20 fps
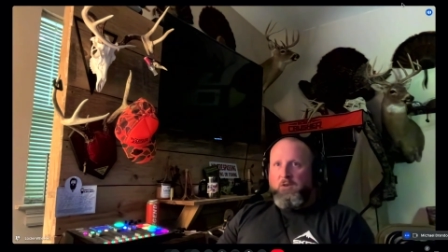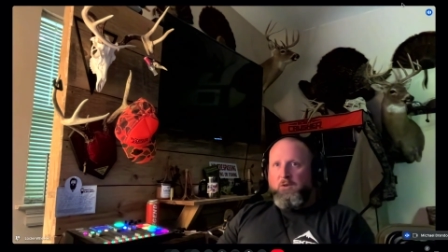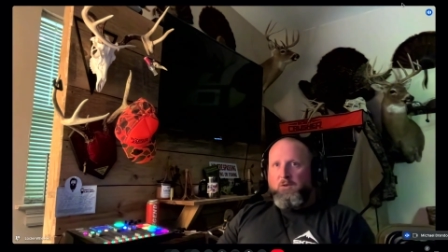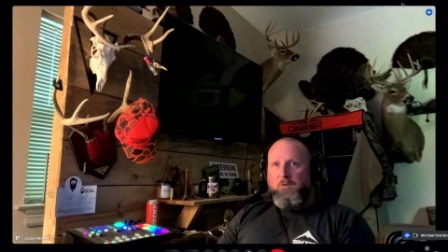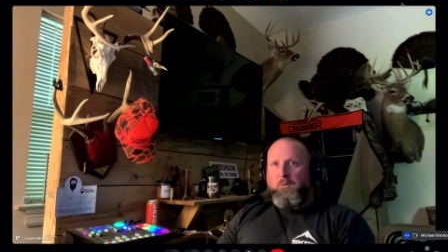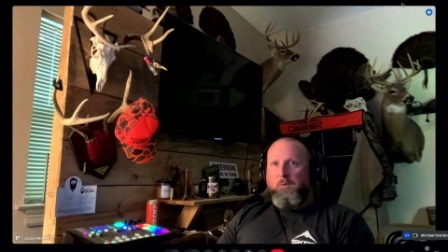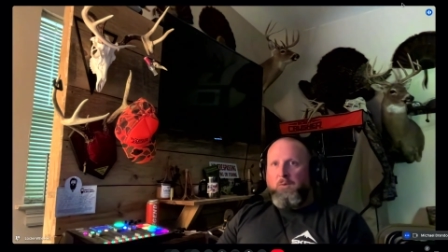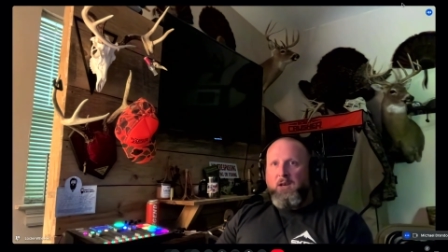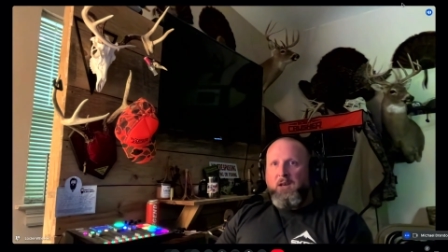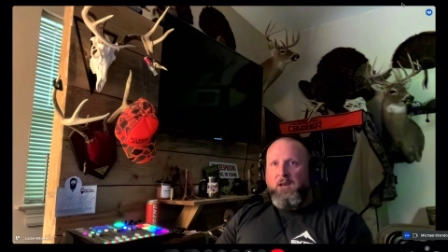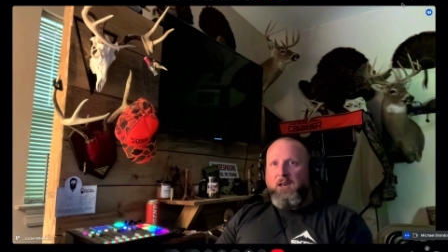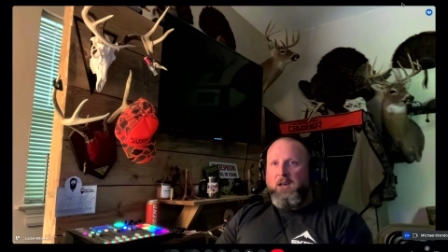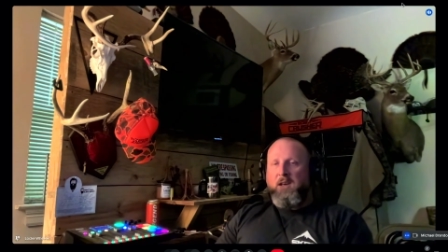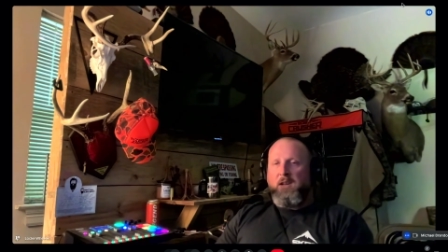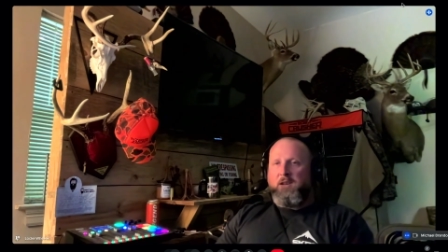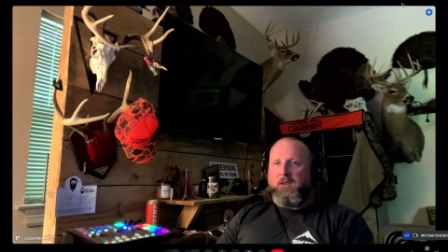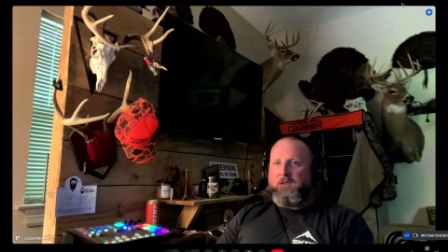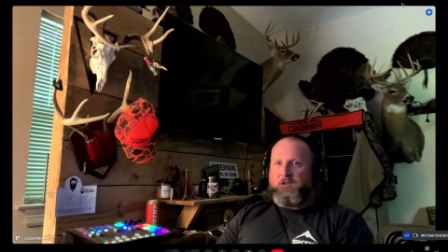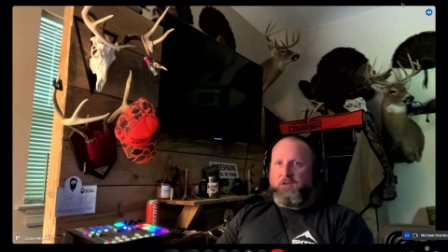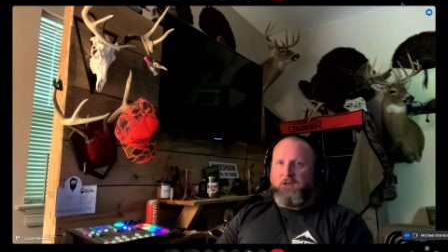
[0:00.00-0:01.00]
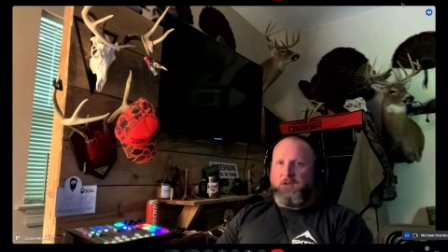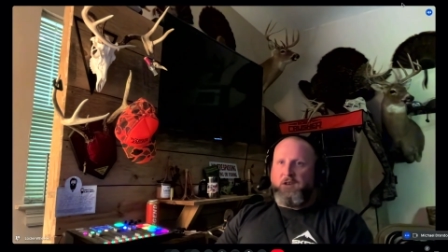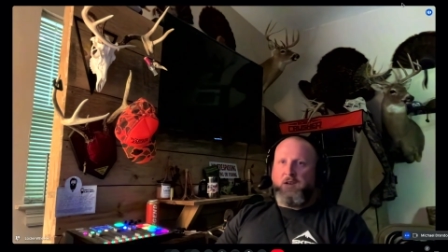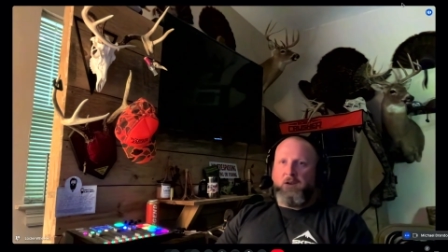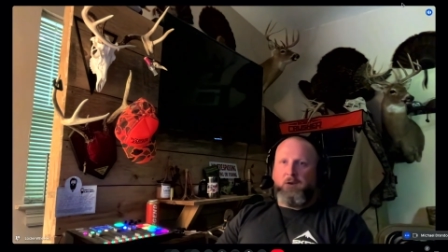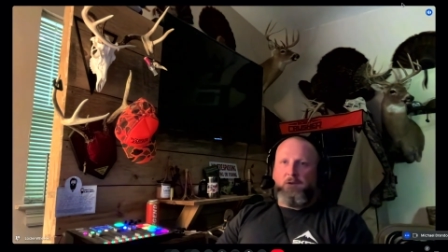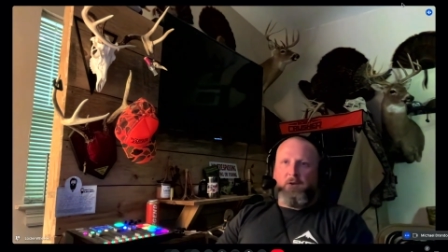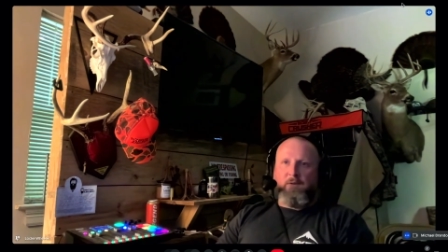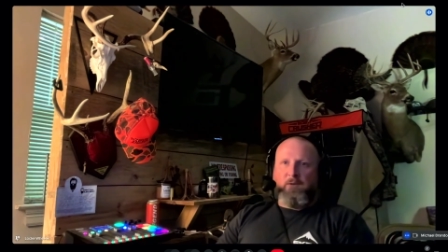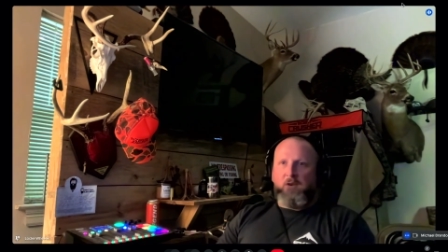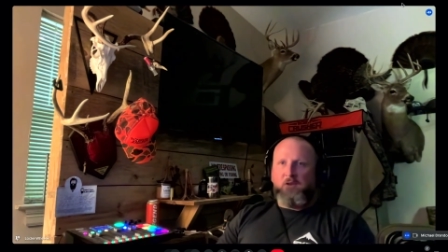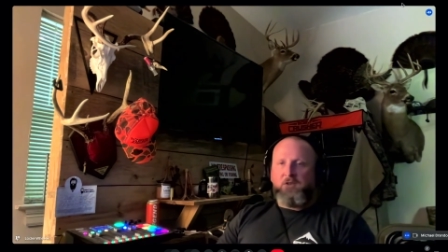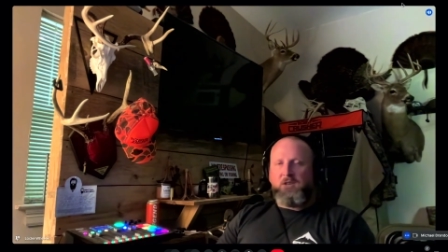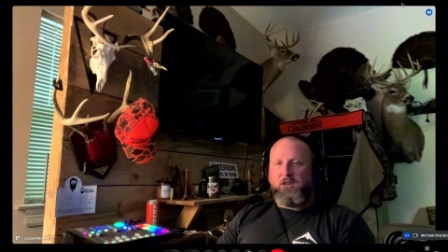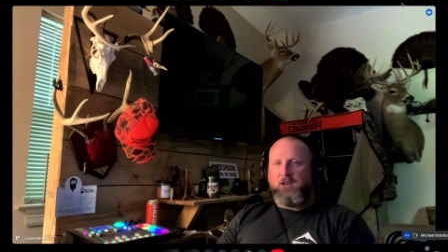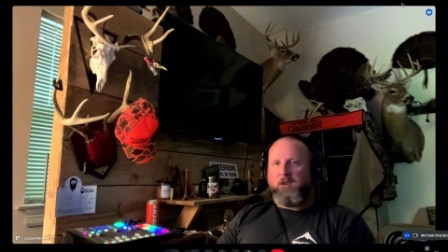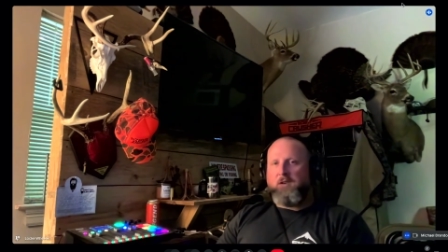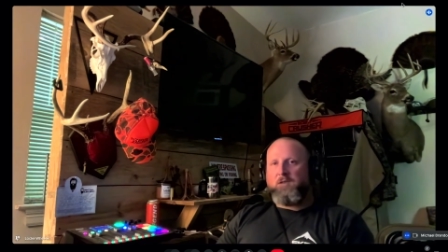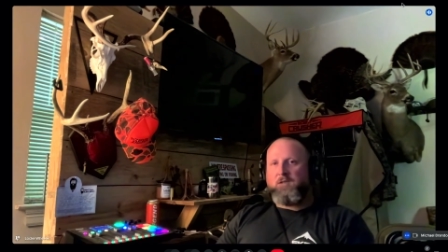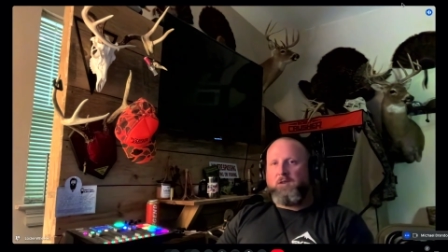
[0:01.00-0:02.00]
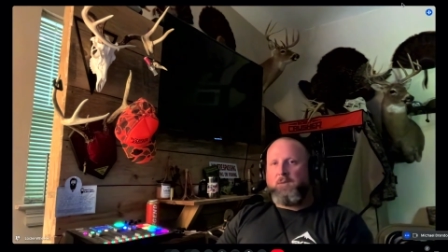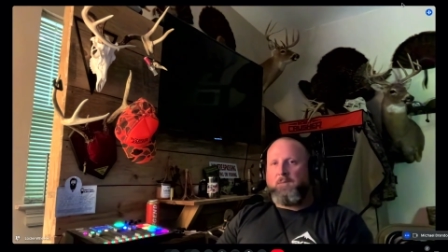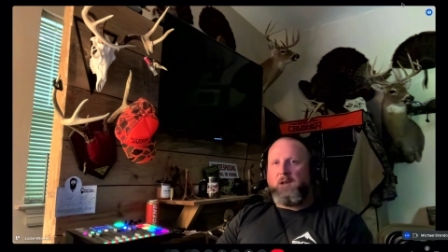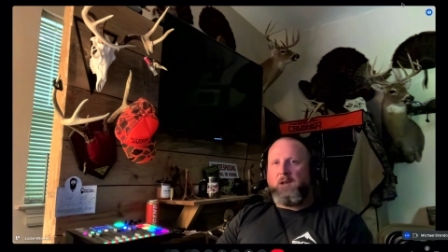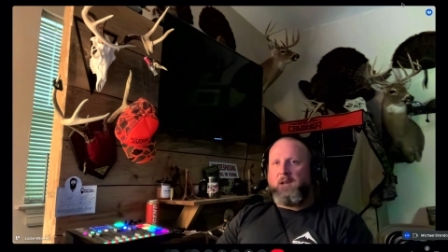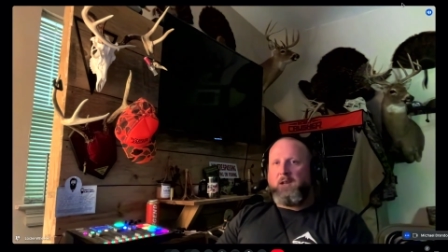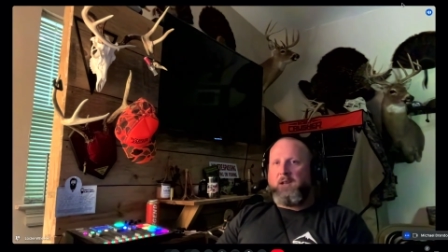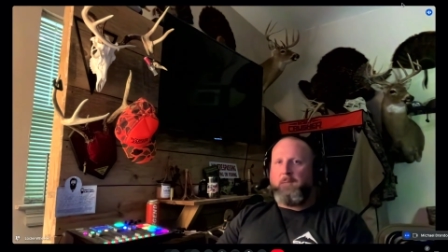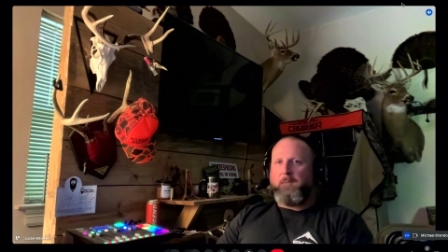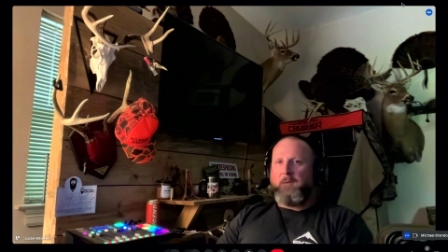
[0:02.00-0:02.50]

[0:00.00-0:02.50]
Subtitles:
youth weekend just to kill their first deer or something like that.